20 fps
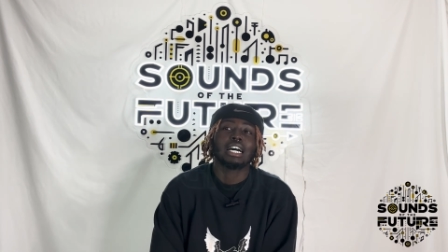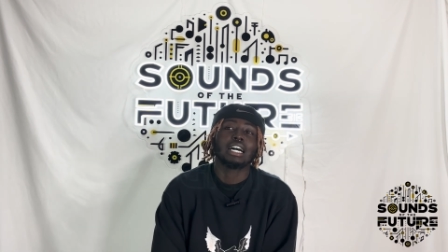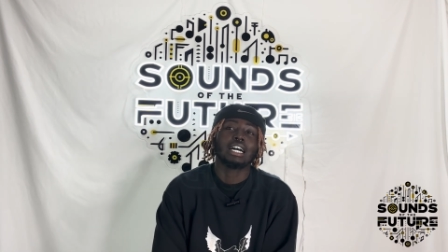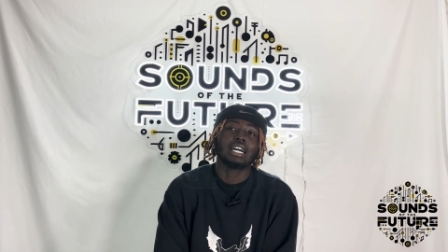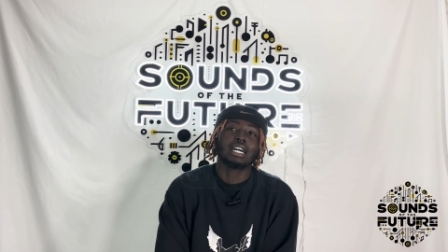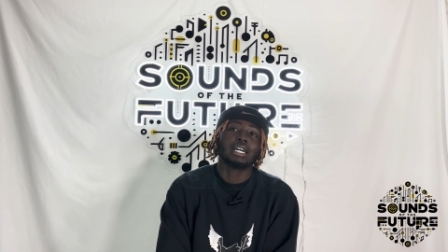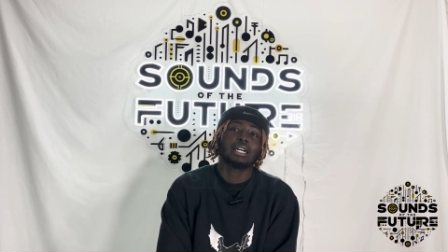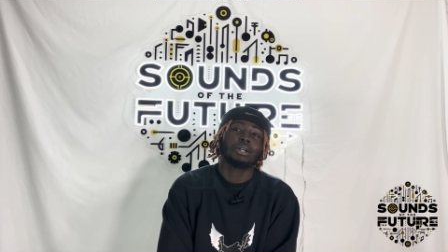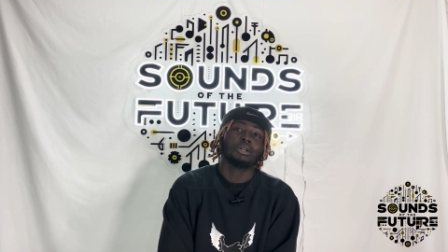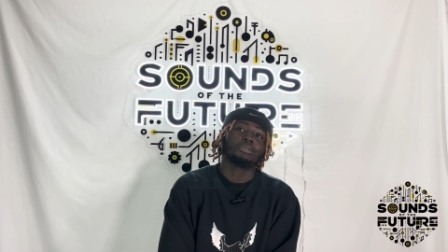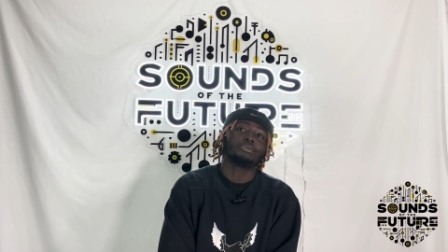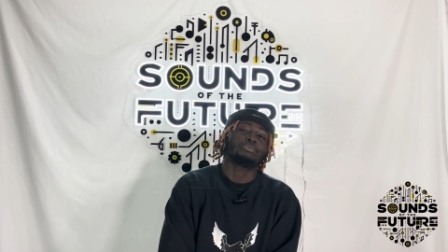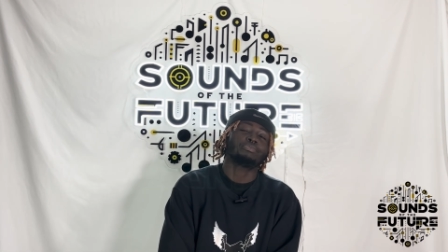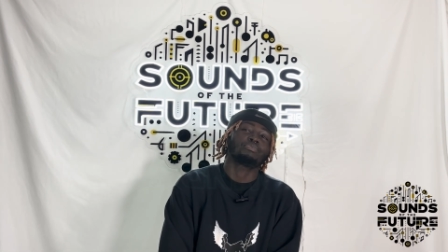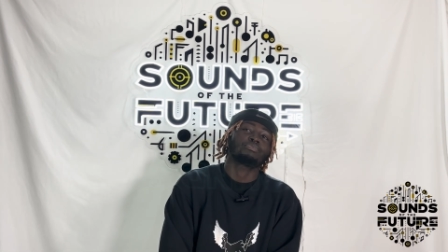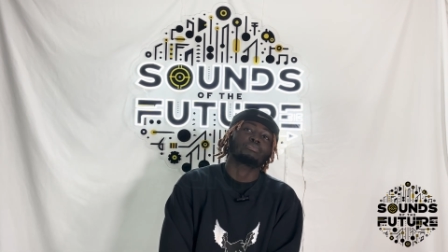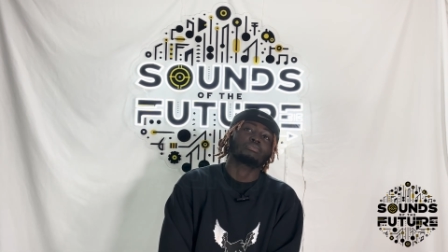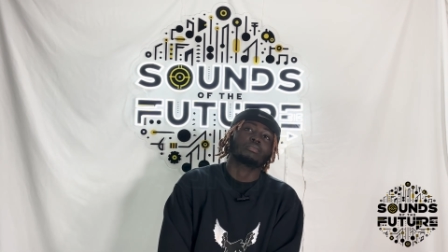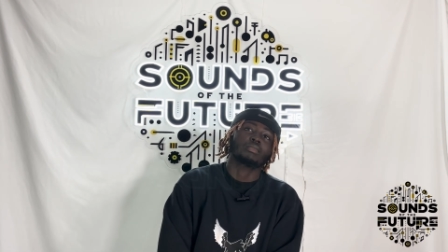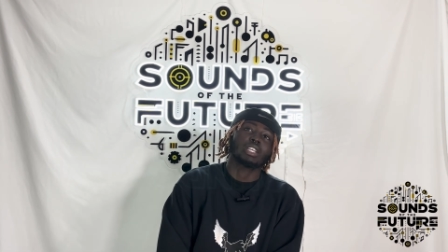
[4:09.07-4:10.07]
Um,
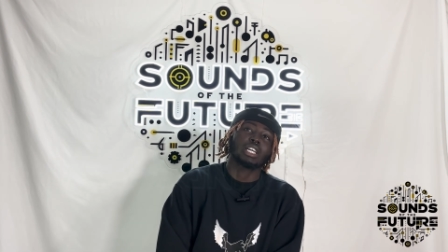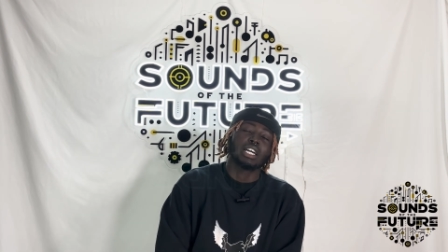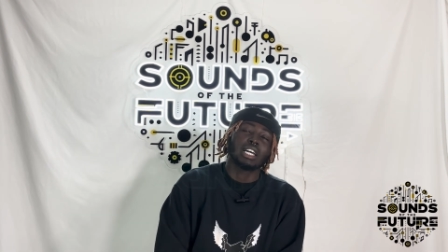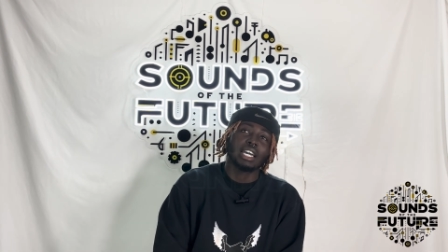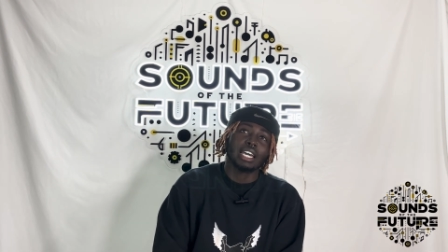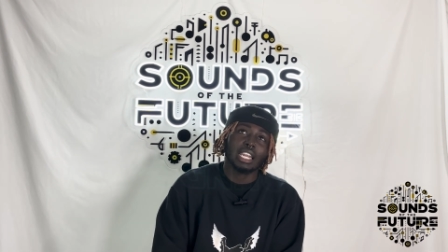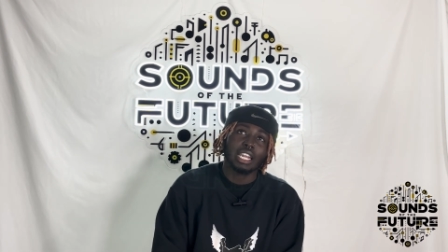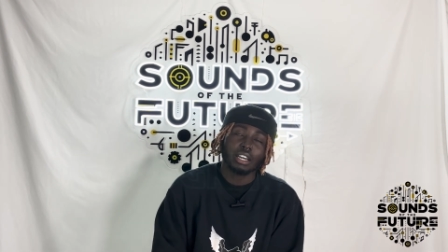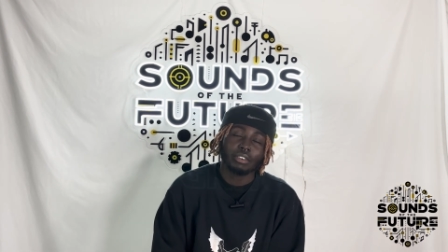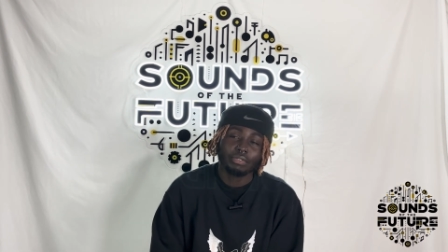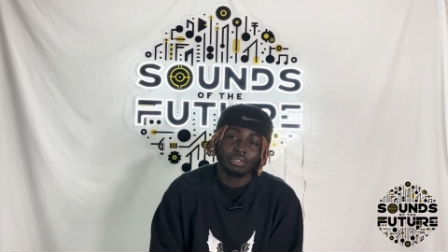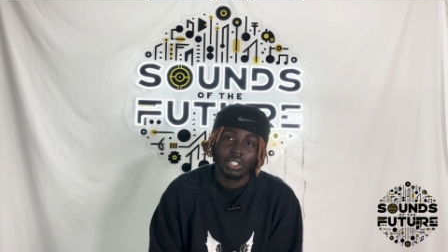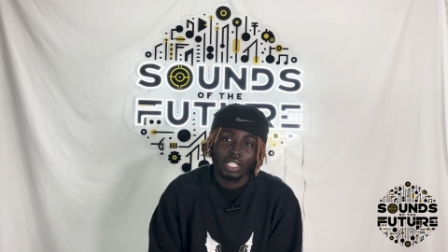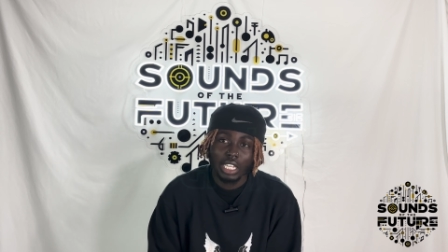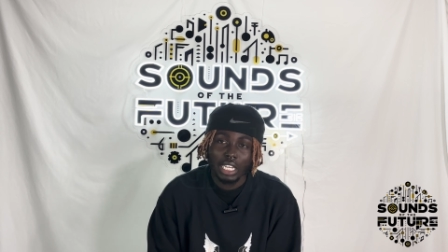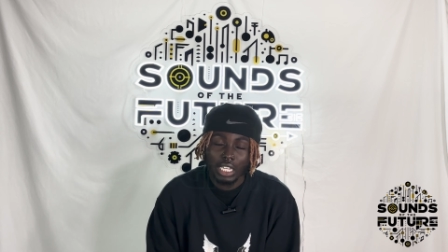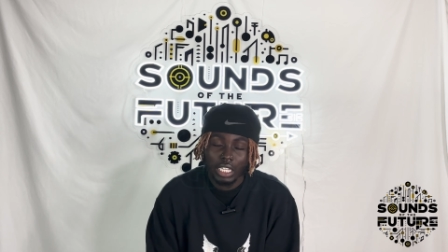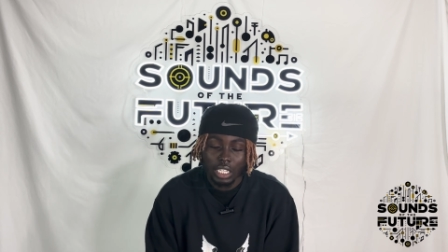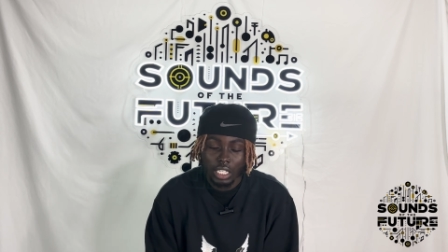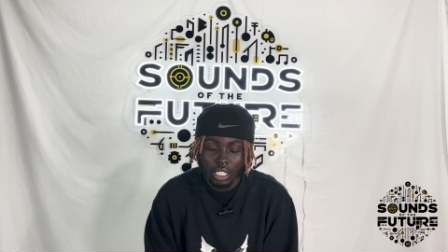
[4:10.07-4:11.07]
and I feel
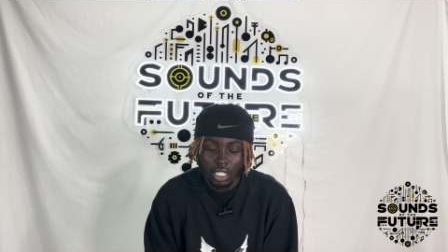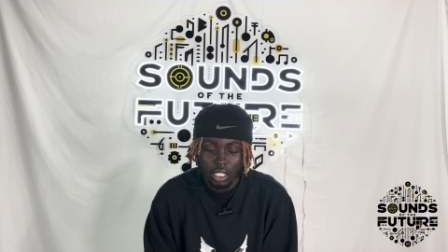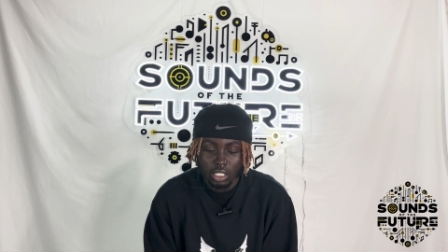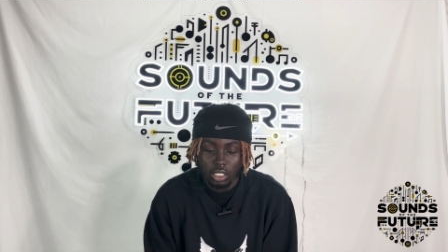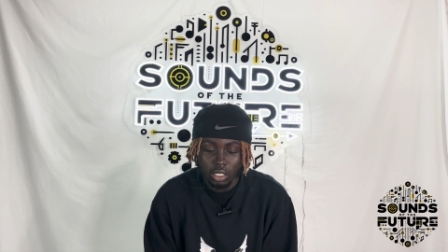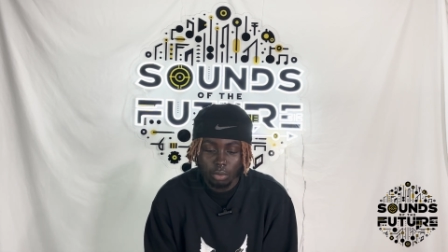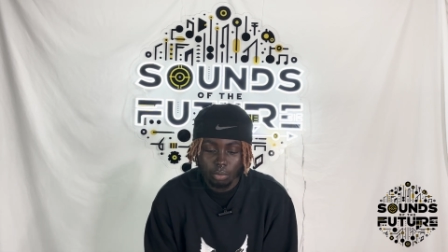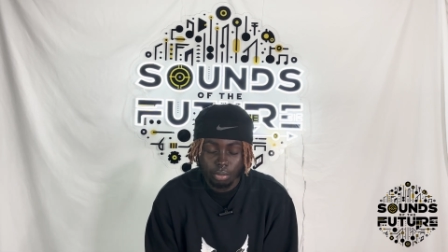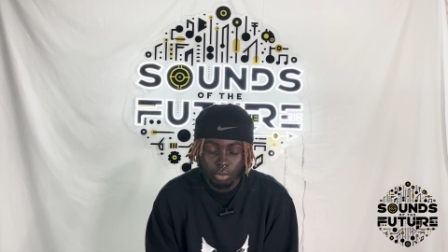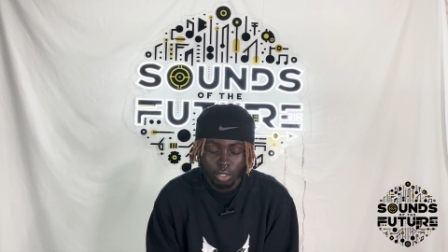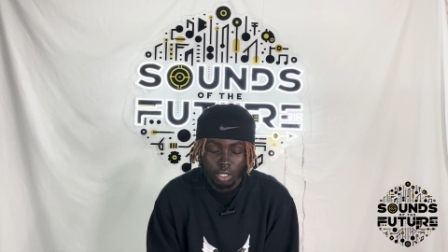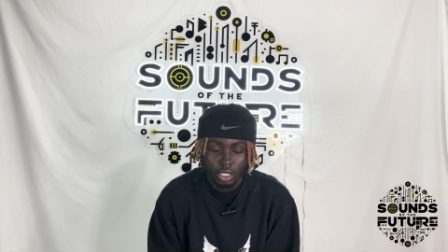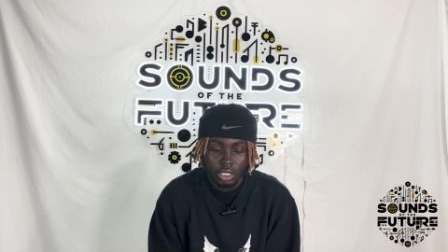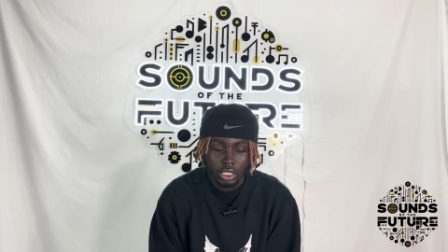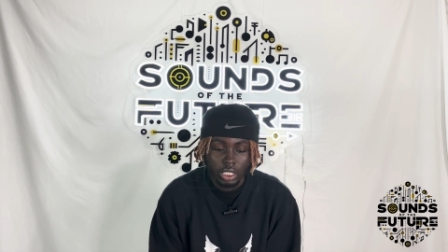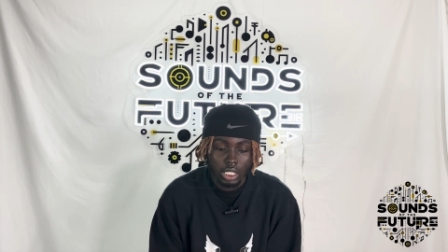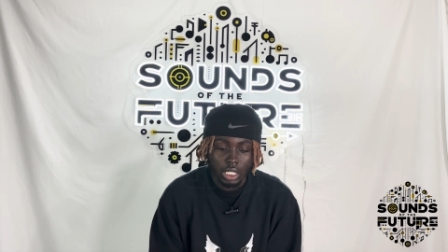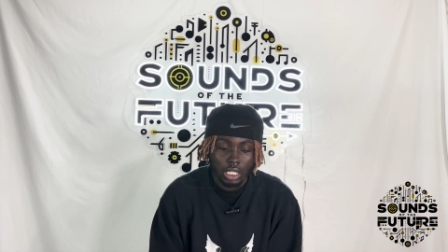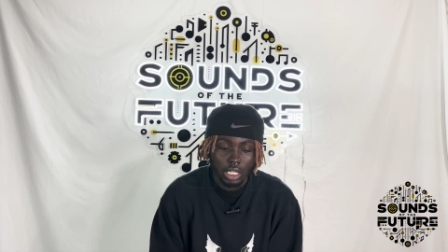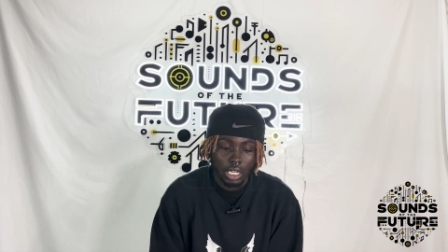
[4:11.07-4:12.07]
like it's important
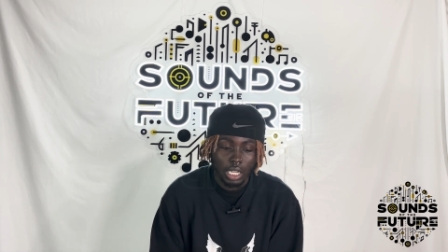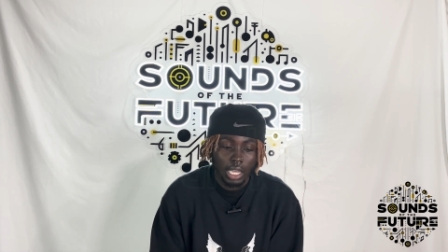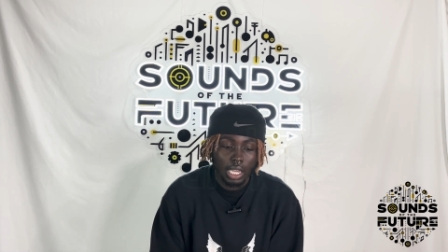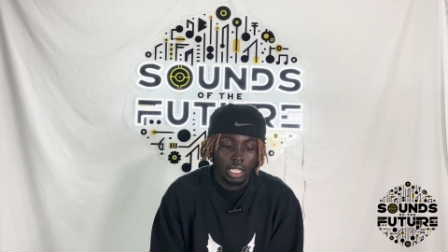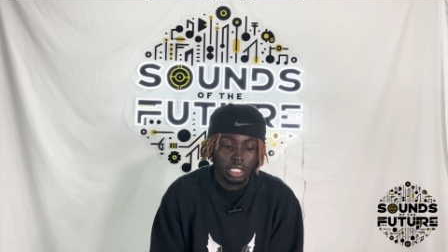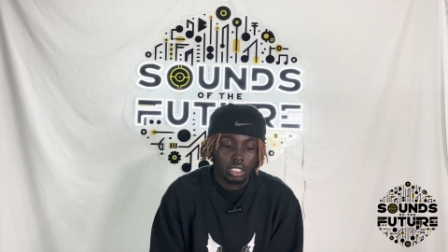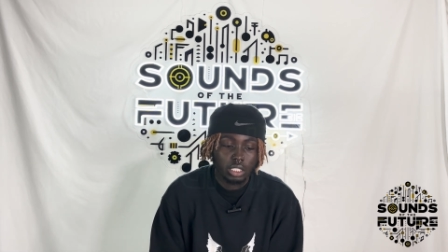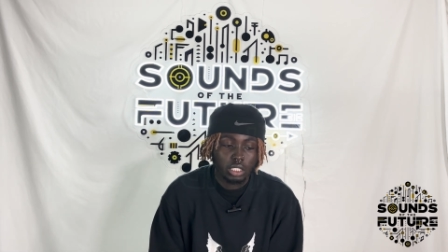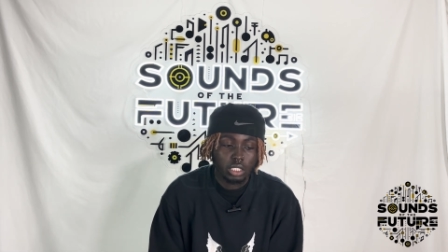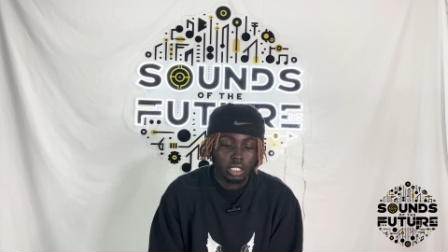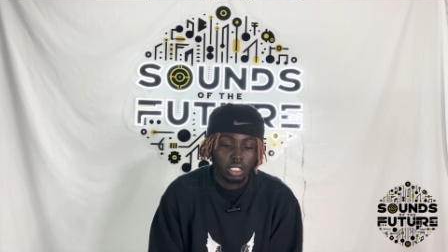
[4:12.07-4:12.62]
to connect.